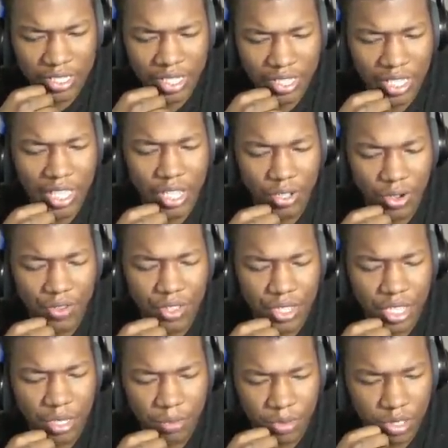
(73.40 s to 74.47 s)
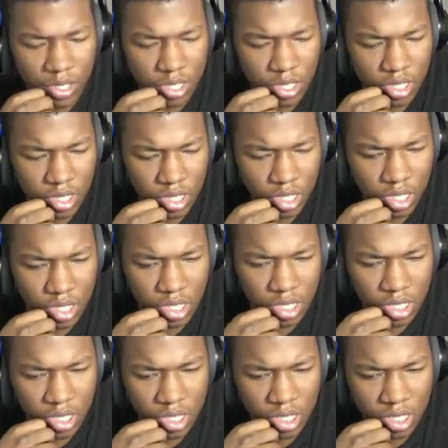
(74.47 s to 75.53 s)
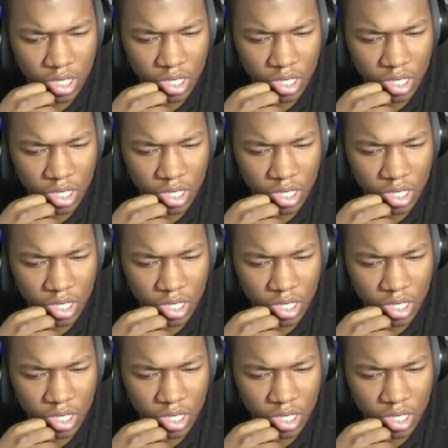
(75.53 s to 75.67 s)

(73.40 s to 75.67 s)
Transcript: just like the healer of the team. DedSec can hack and